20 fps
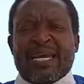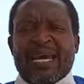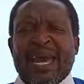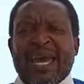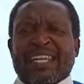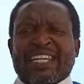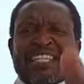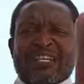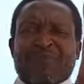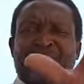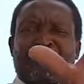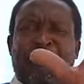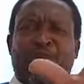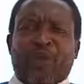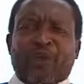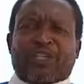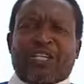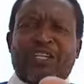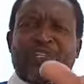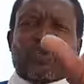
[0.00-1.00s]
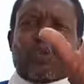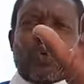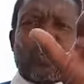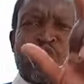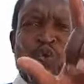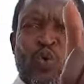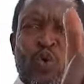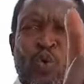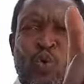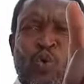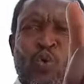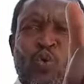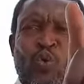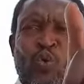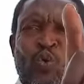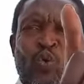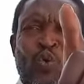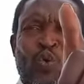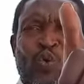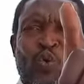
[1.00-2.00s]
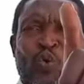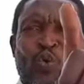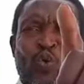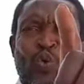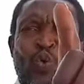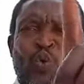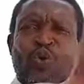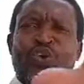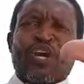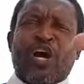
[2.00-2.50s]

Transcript: It is important to know who